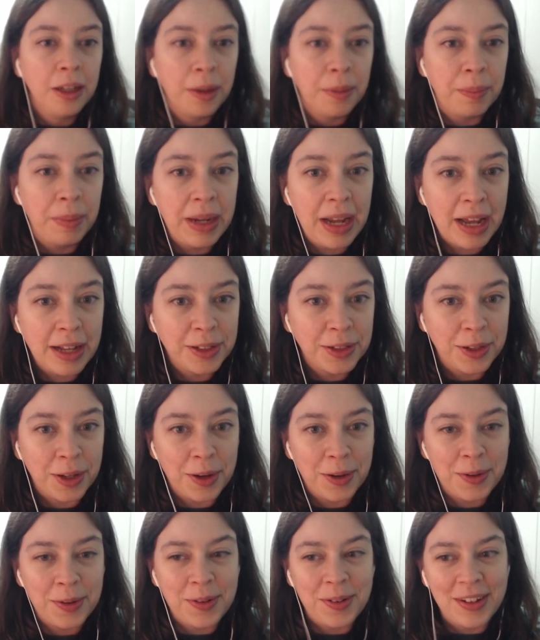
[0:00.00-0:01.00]
But yeah,
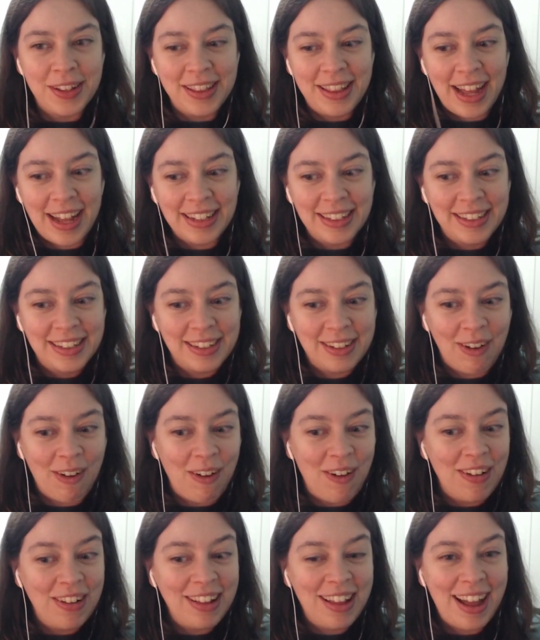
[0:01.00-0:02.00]
so that's
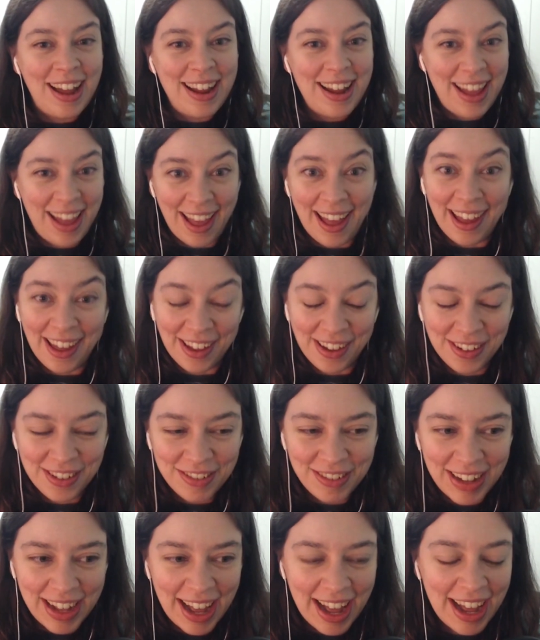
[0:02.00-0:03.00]
all I
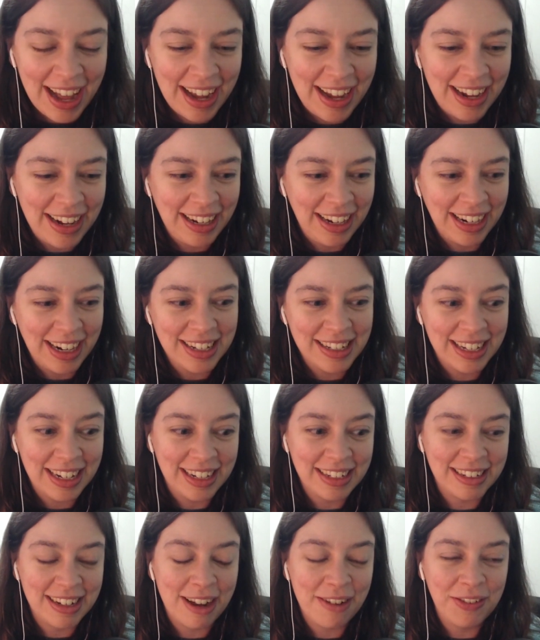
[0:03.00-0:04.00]
have. Like I said,
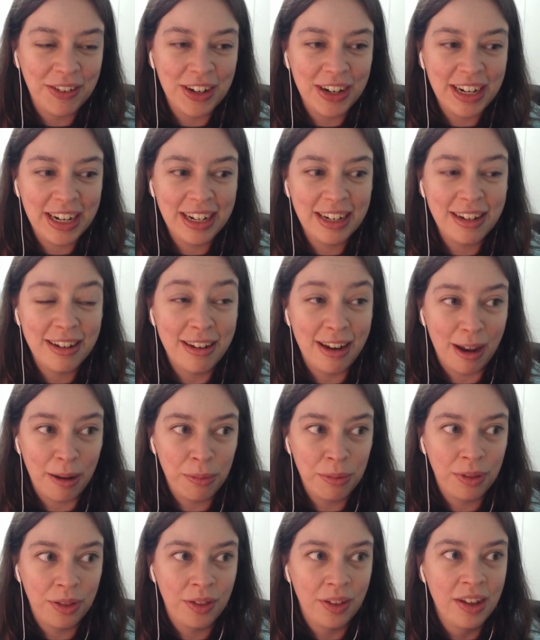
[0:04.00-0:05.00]
it's not very in
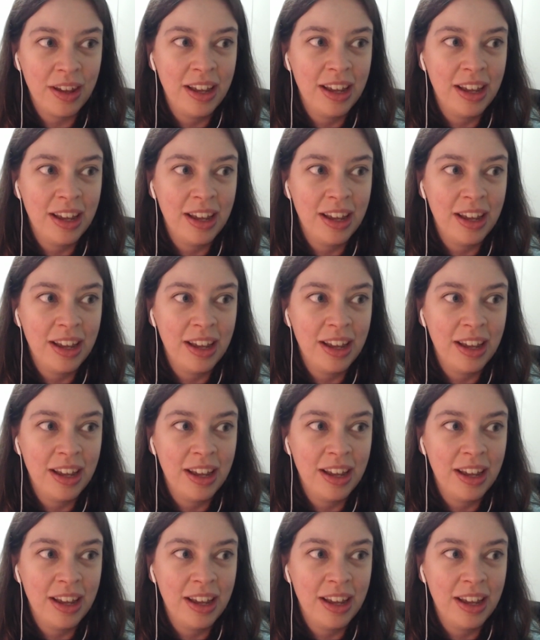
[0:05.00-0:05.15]
depth.